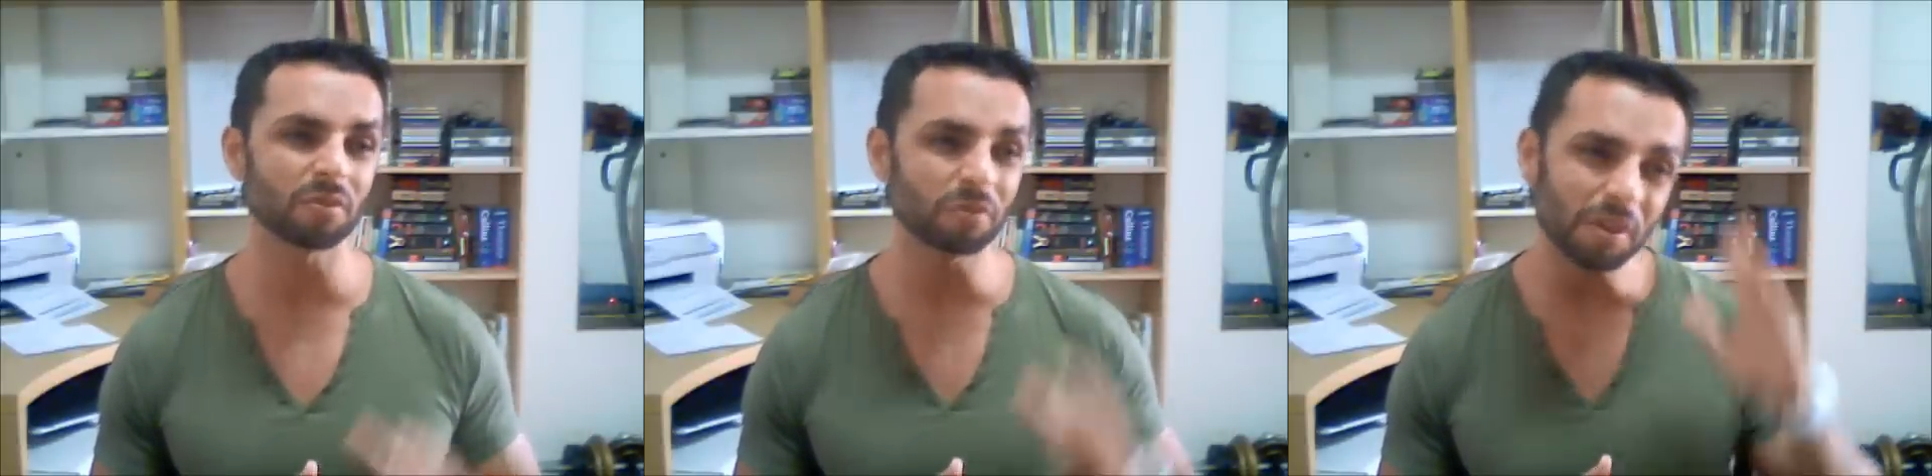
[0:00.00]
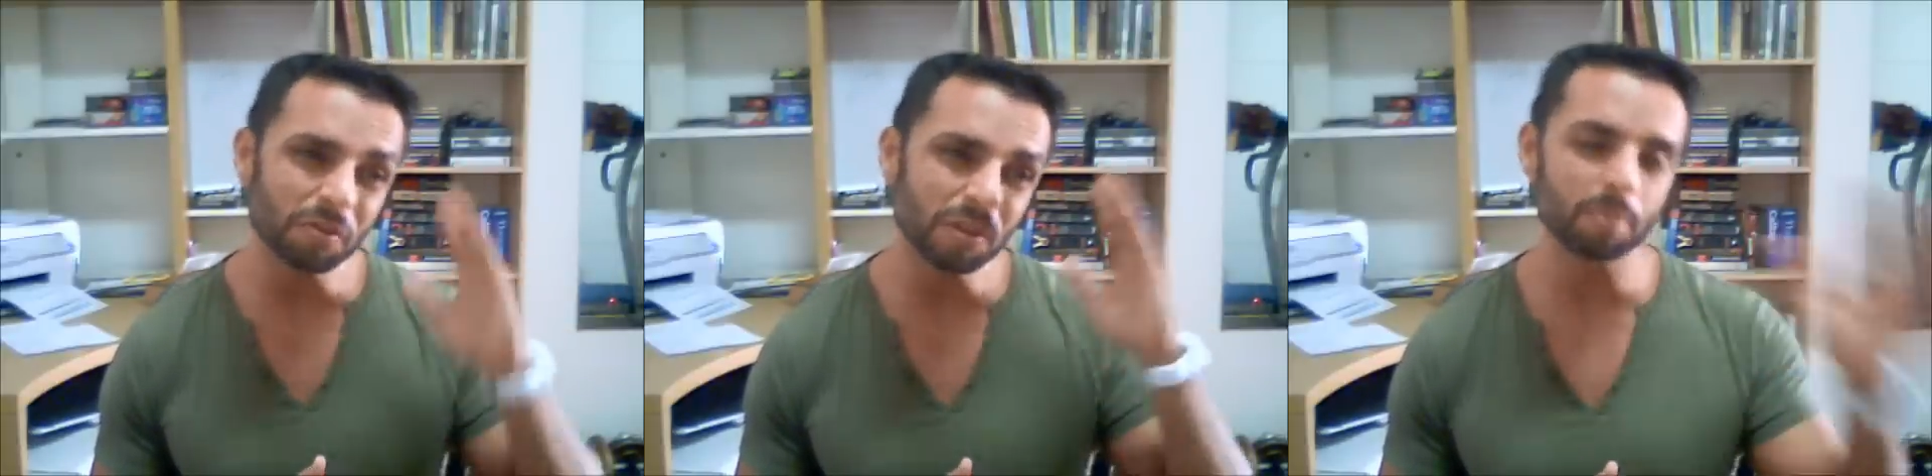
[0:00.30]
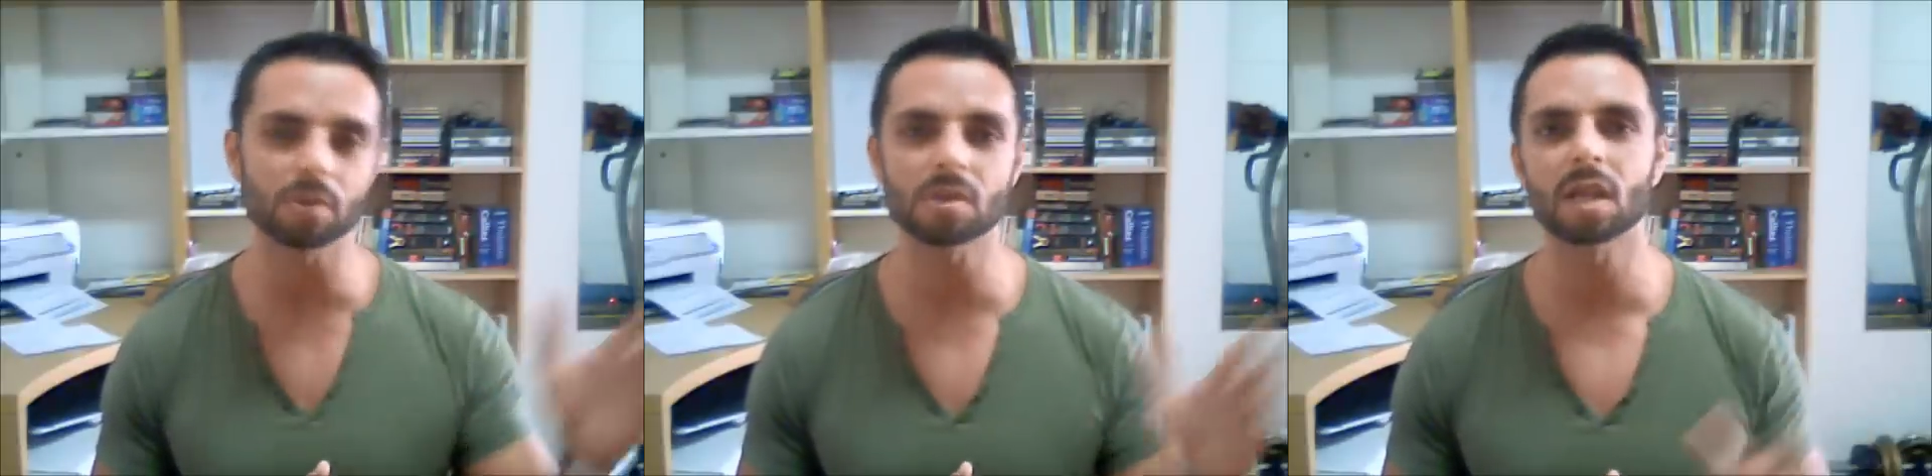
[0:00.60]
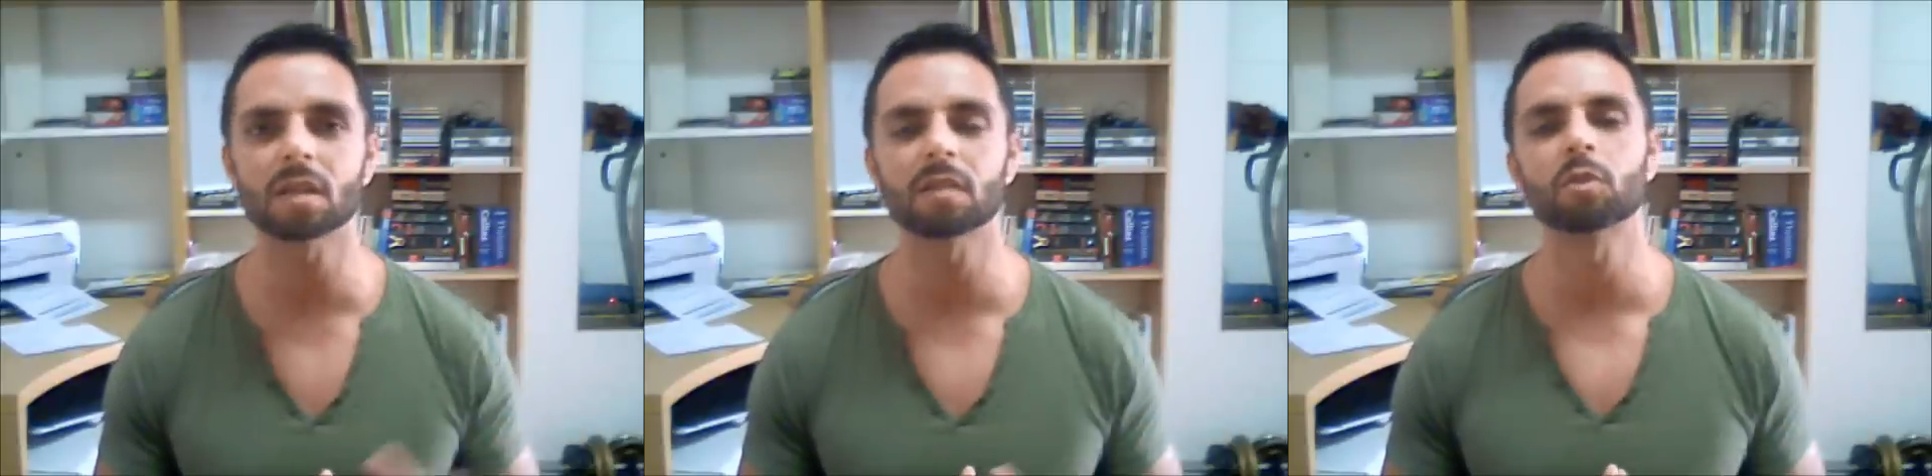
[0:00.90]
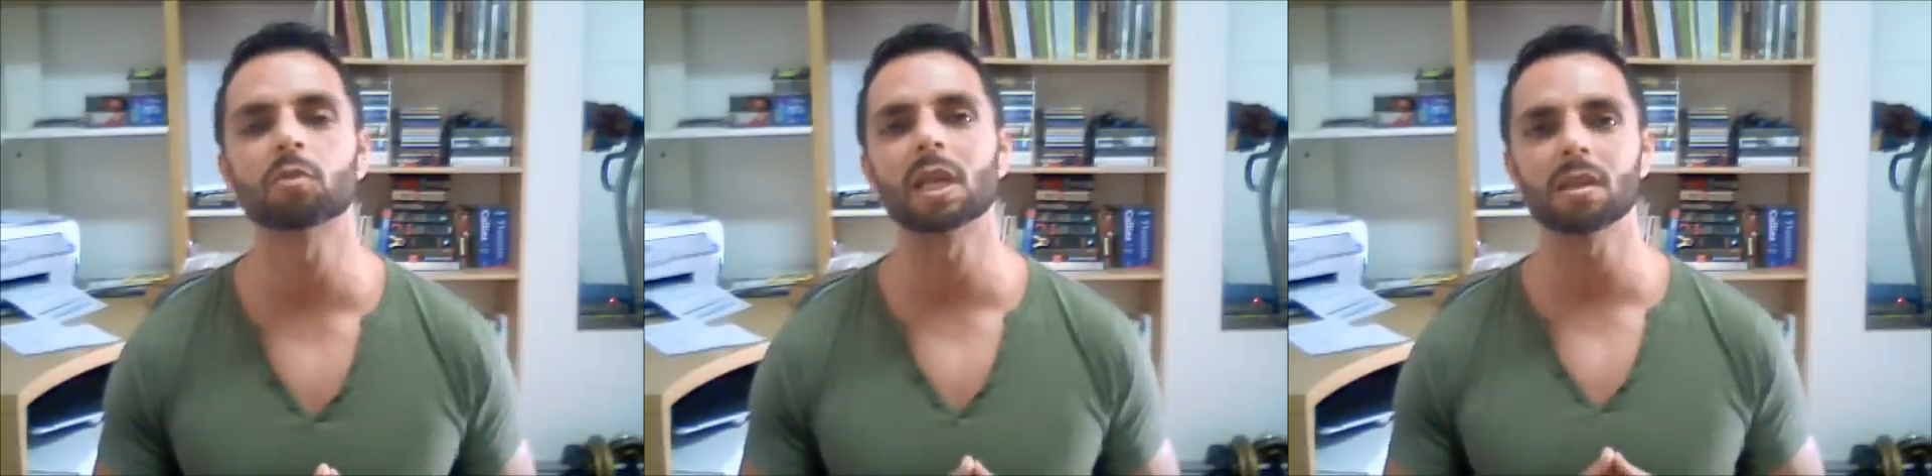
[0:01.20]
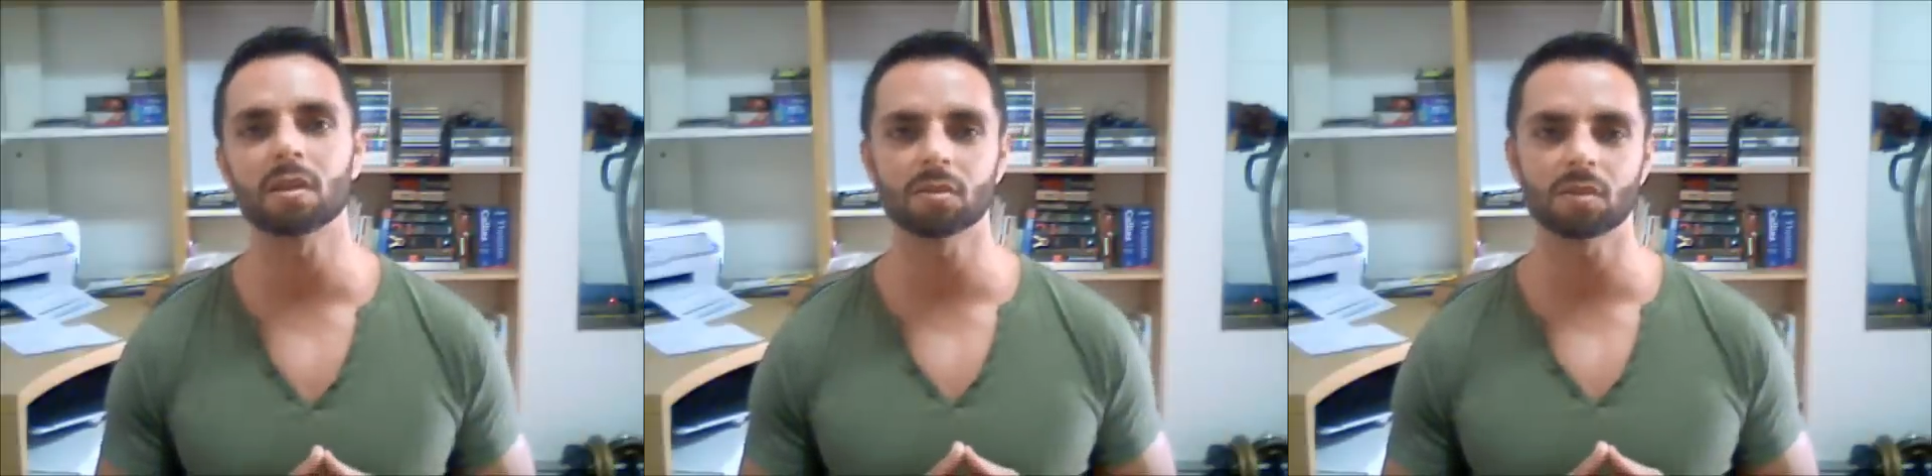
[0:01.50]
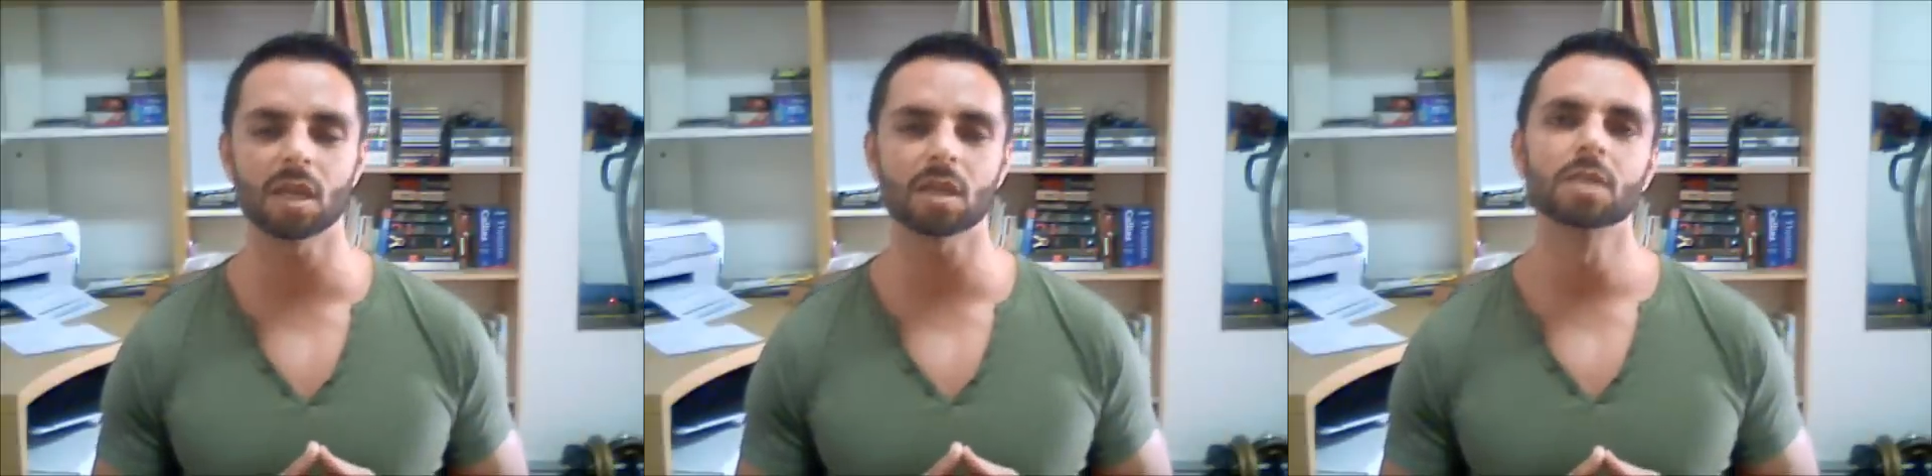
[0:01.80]
50% of your daily
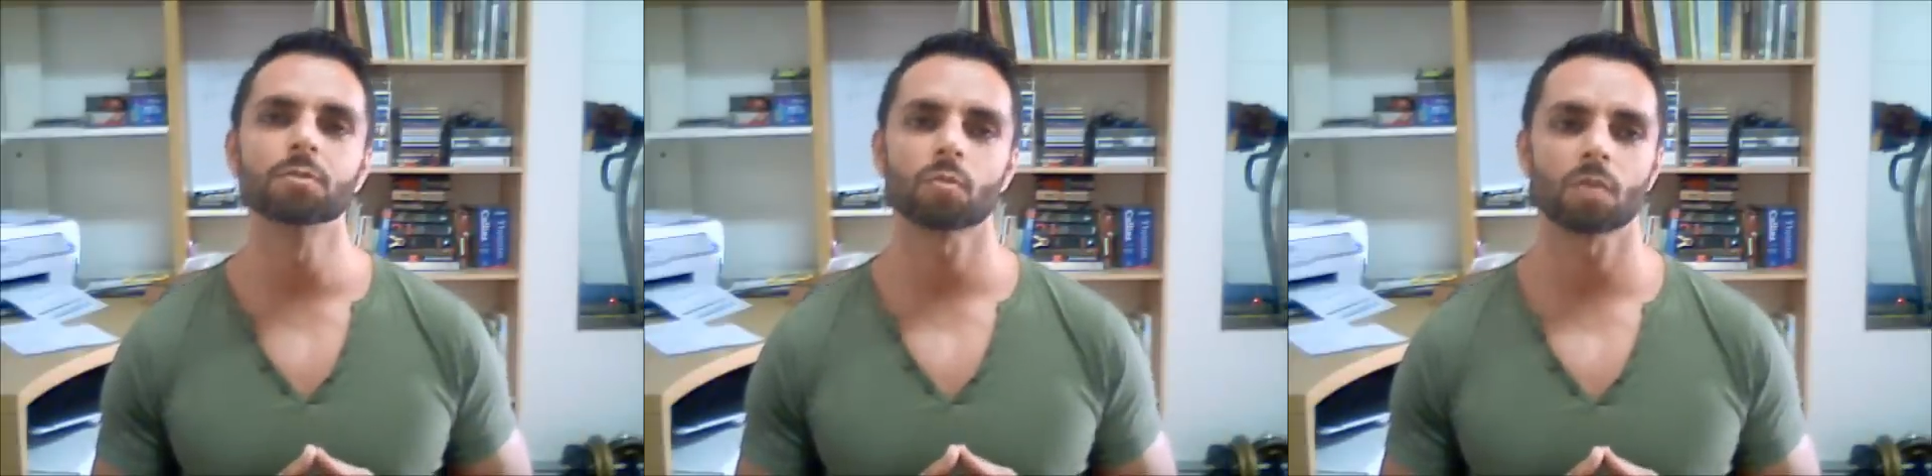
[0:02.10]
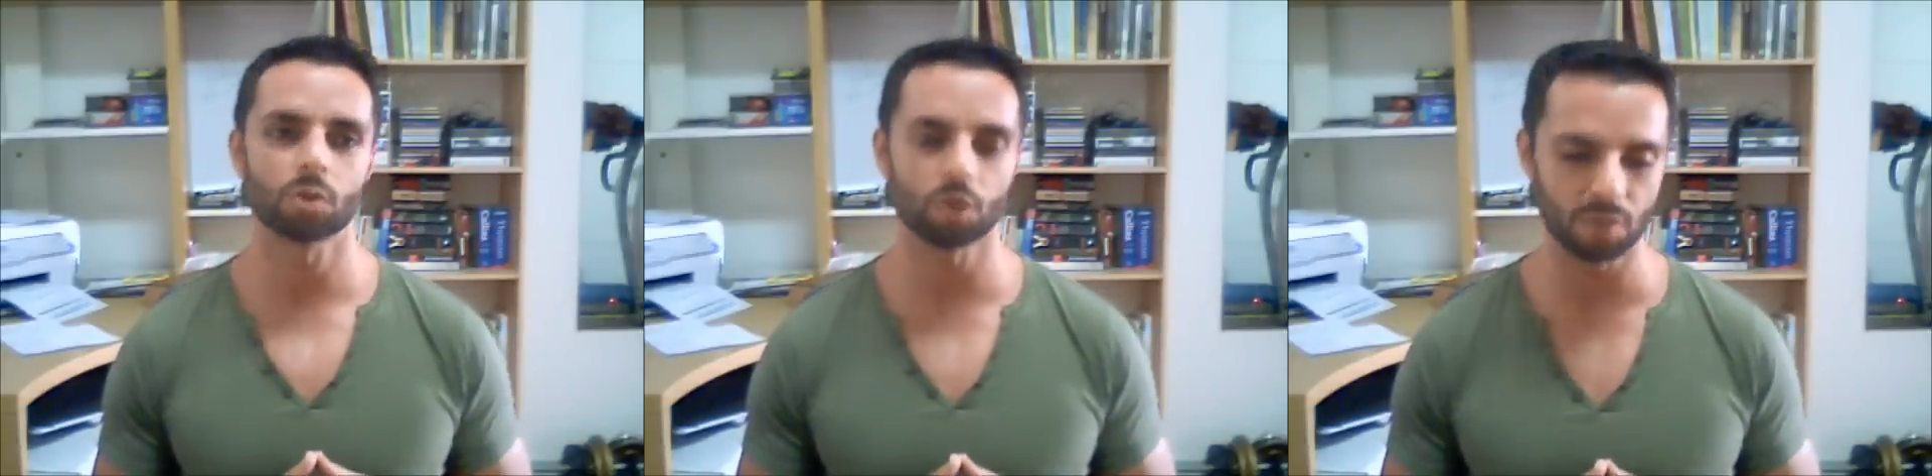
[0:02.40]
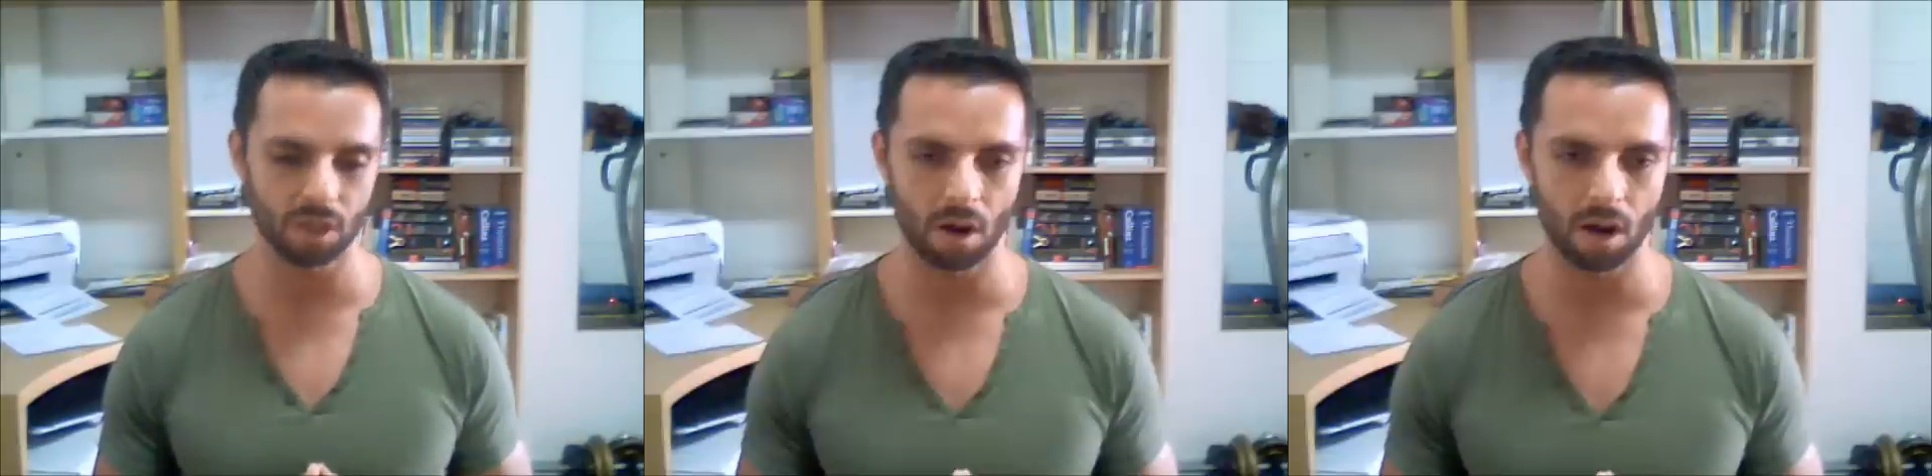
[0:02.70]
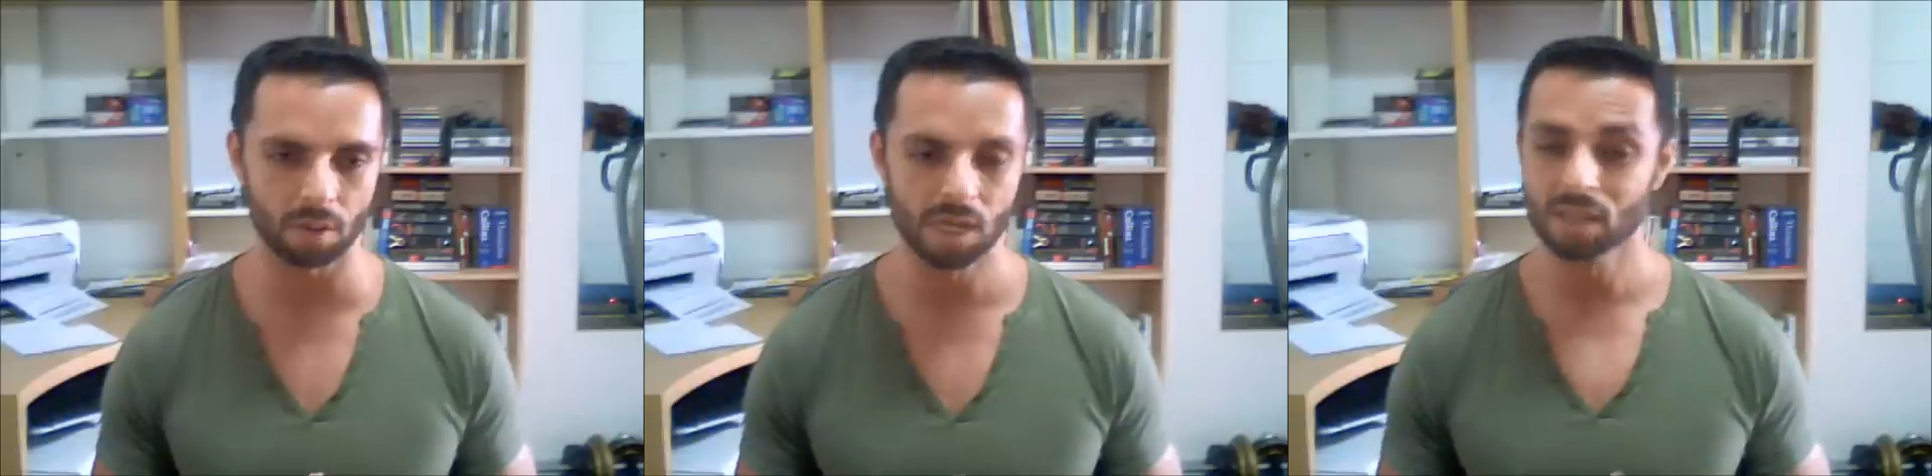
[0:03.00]
intake should be carbs.